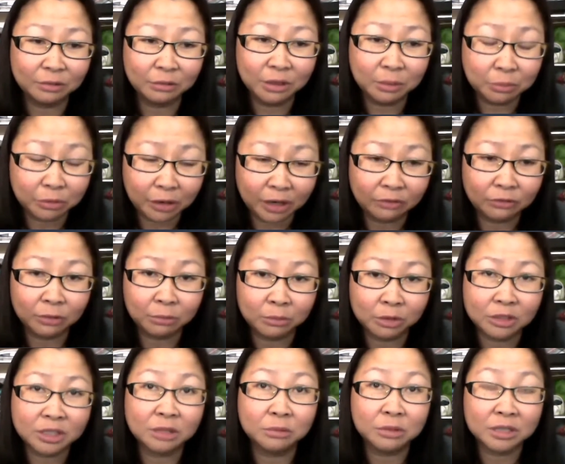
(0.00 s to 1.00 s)
We prayed for
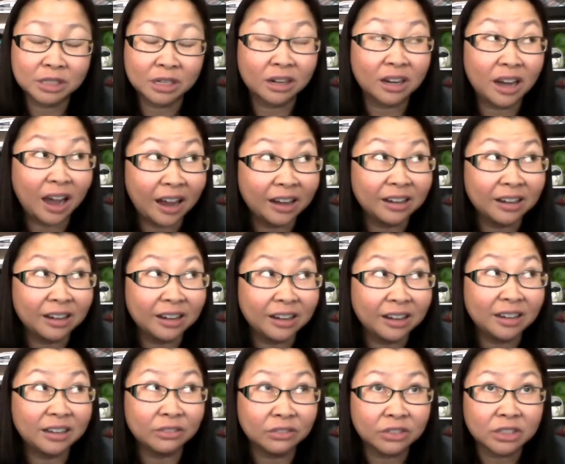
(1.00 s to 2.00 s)
mercy. We said, God,
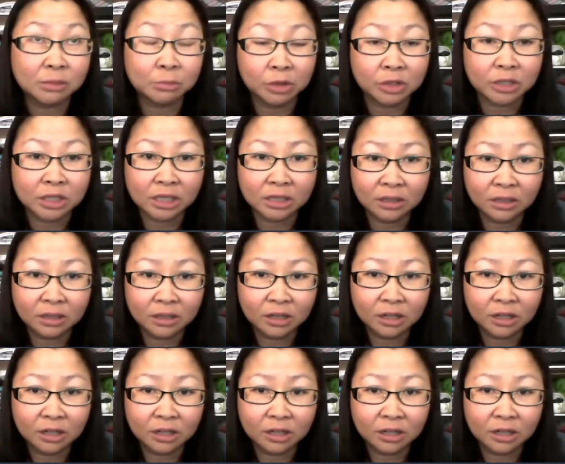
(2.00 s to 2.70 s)
give us mercy.